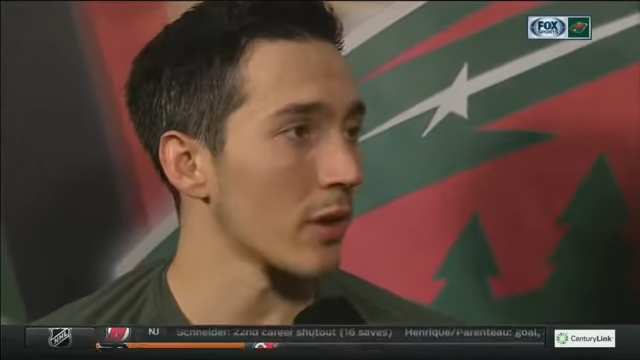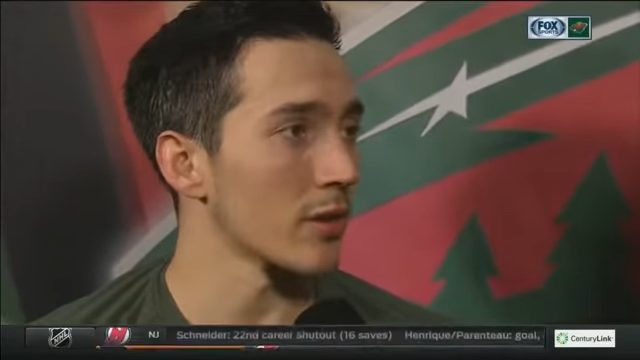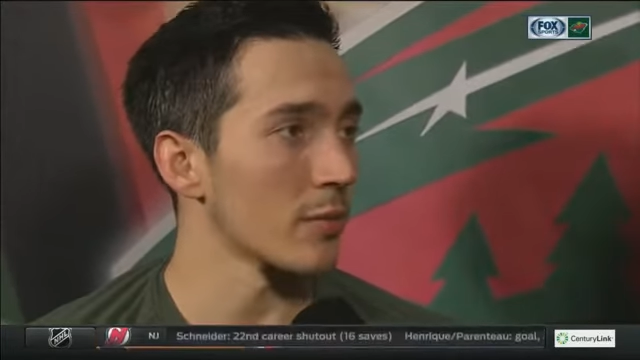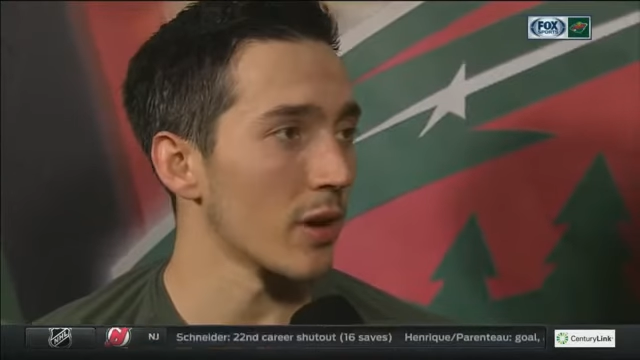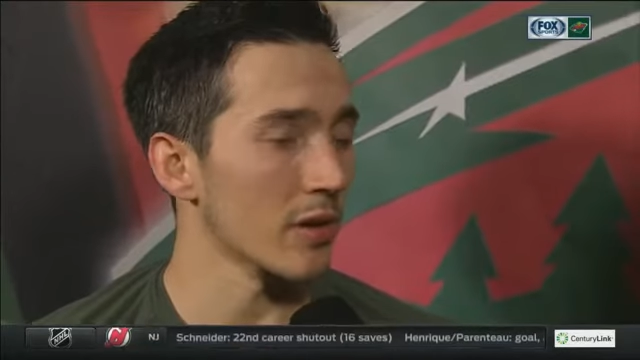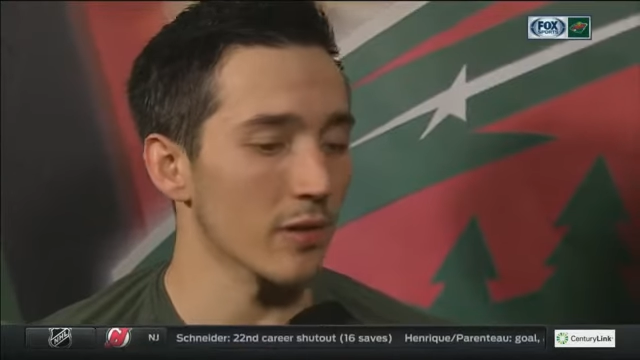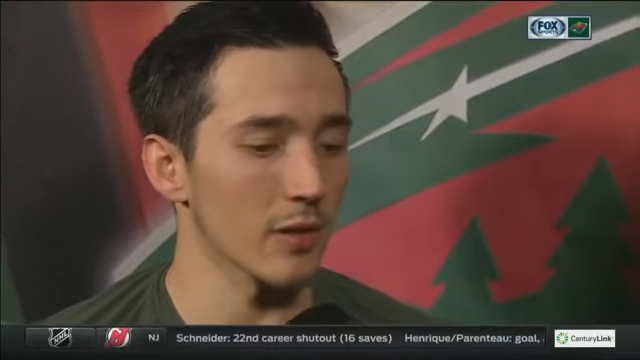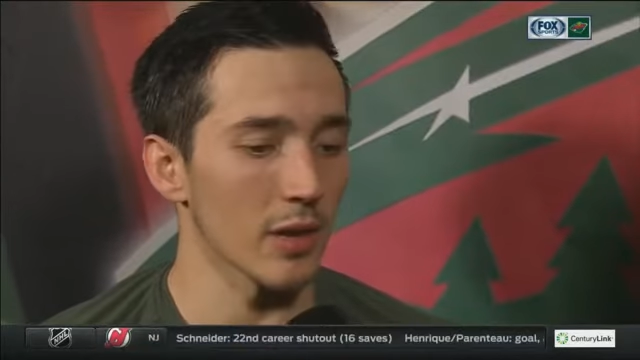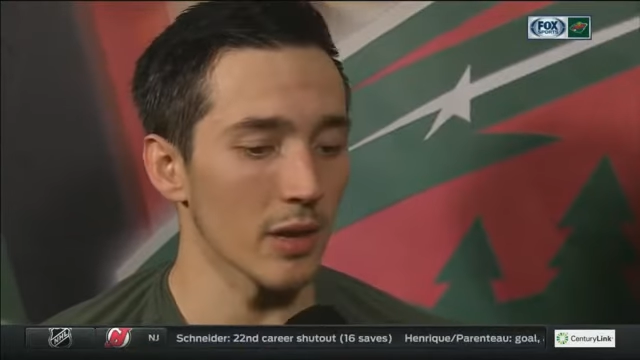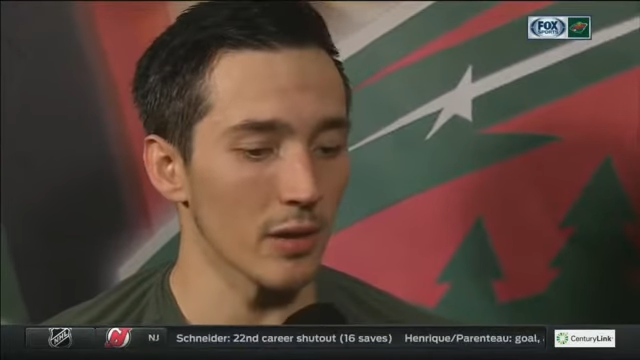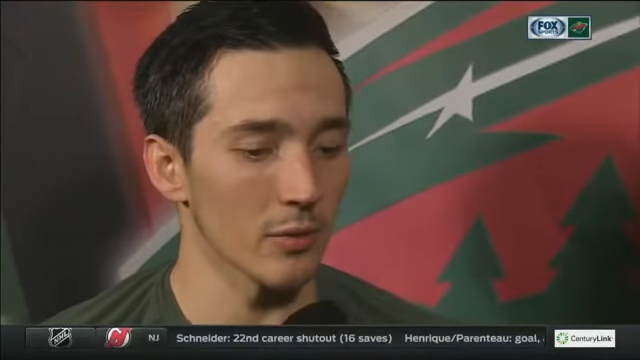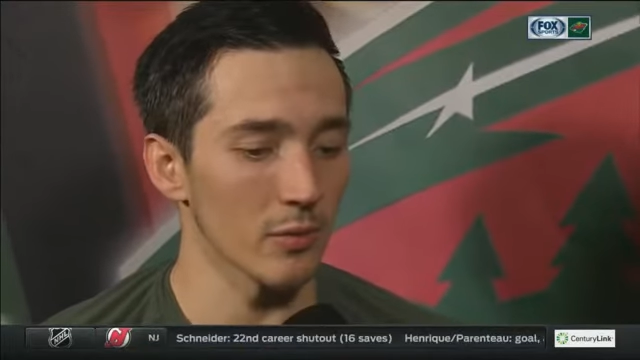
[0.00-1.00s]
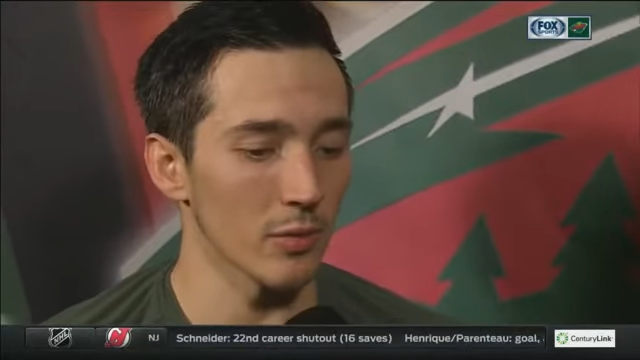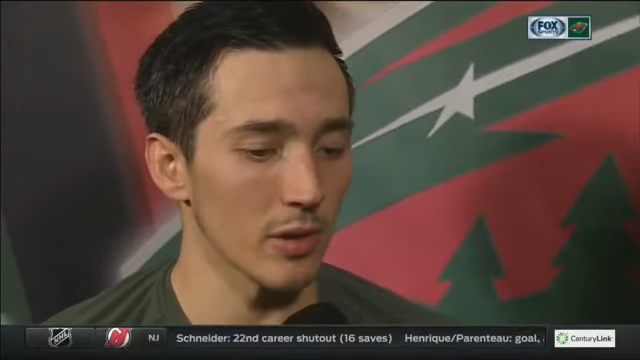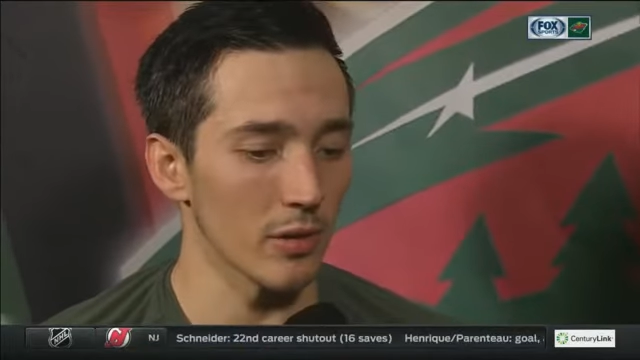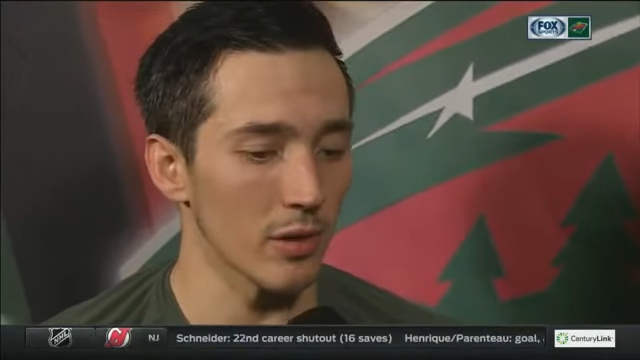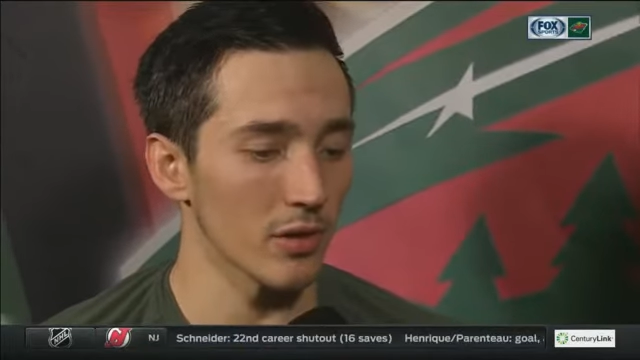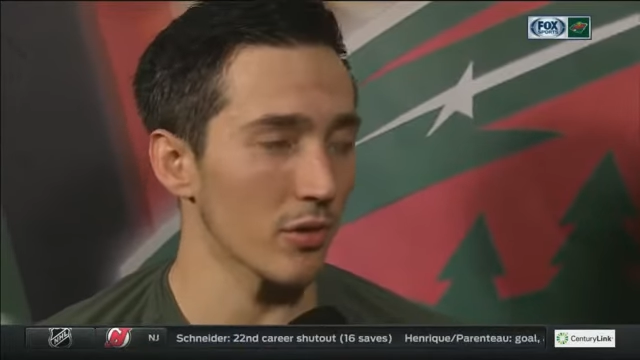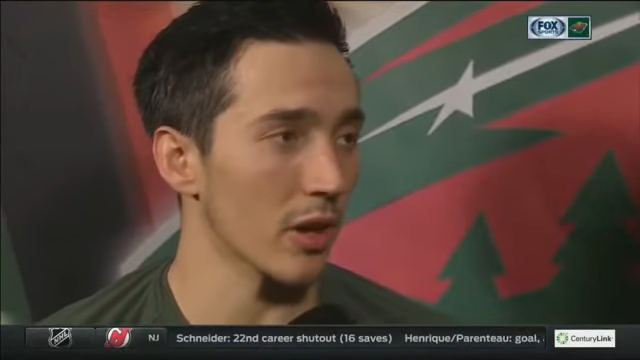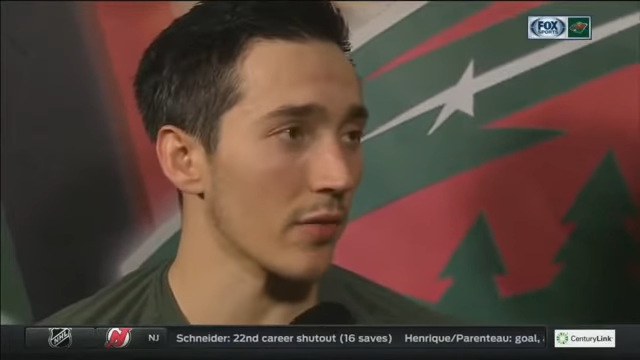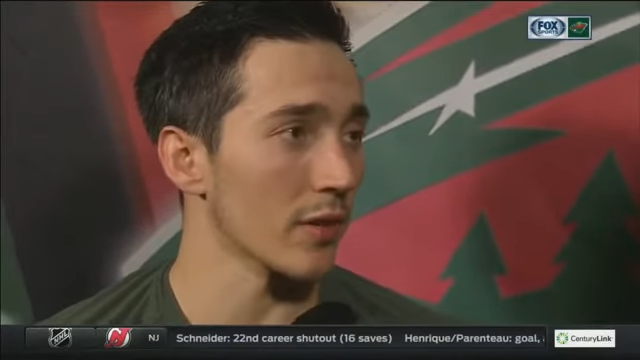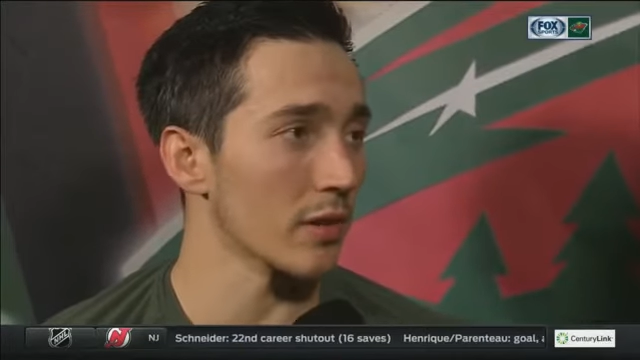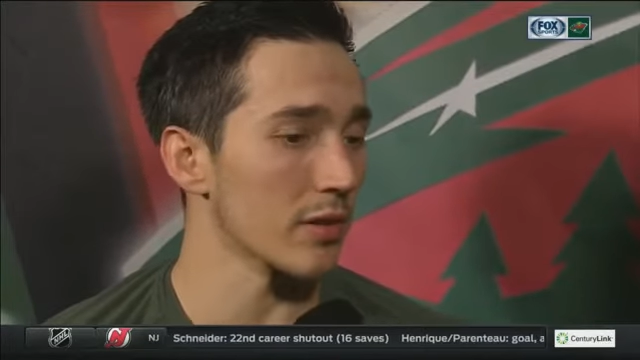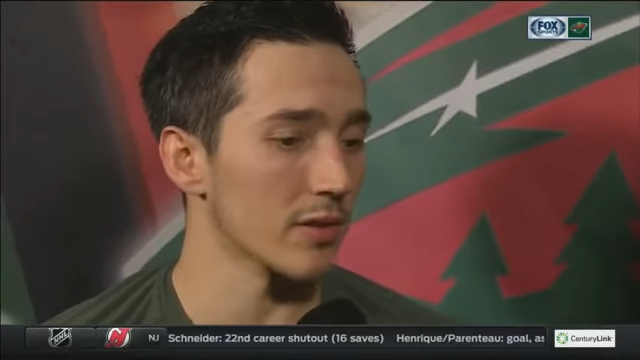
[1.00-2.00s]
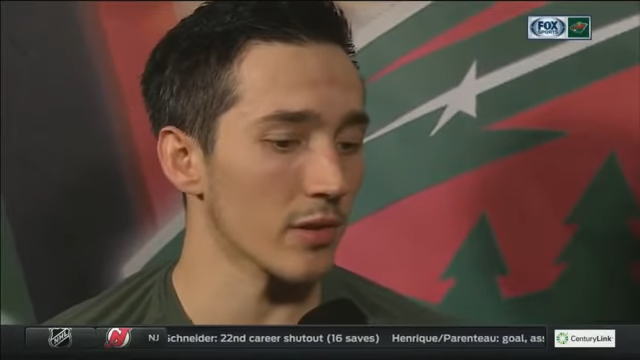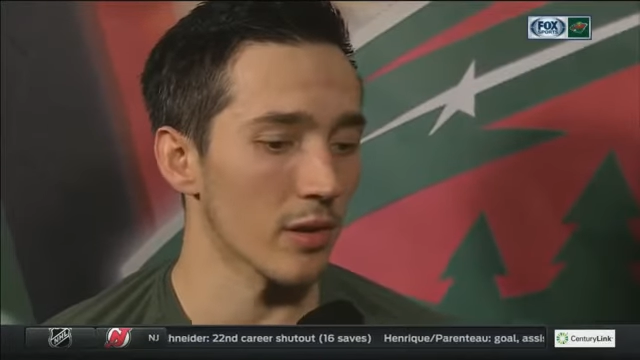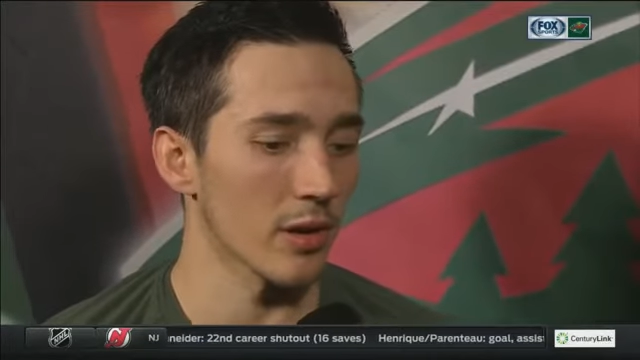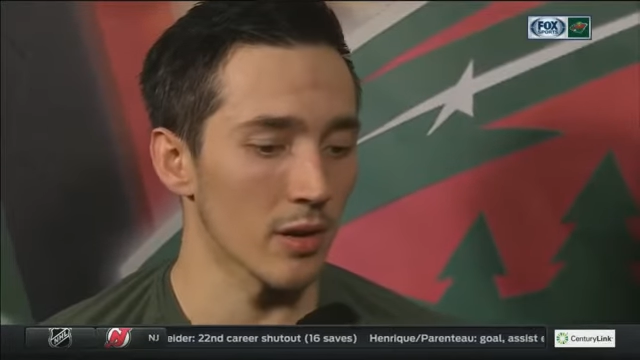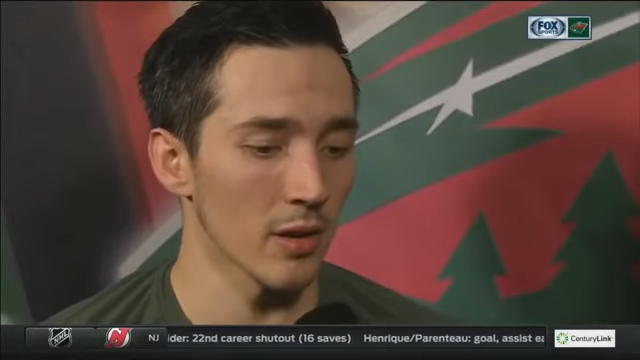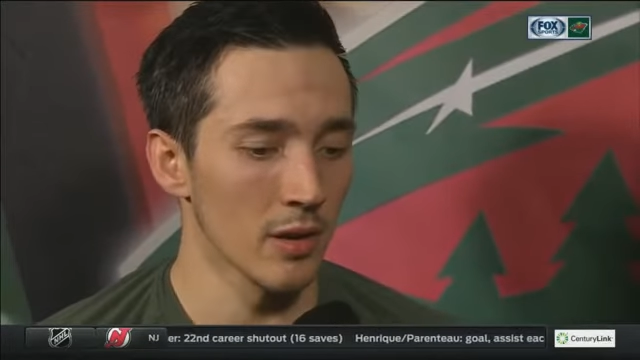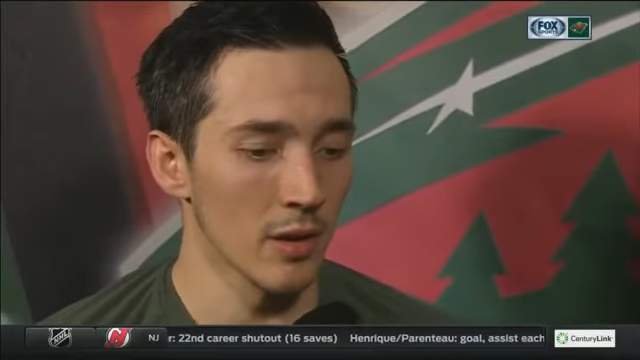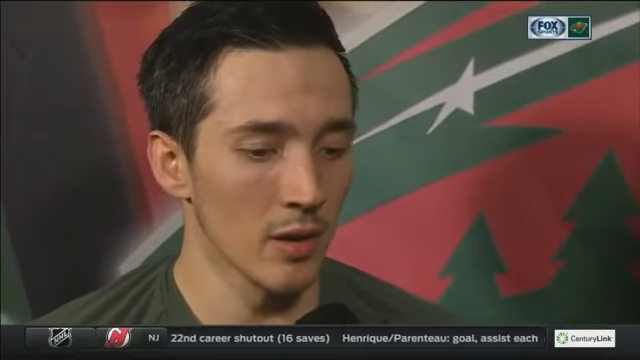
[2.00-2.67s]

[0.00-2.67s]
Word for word: lots of pucks on that, and we had a lot of traffic at the start, and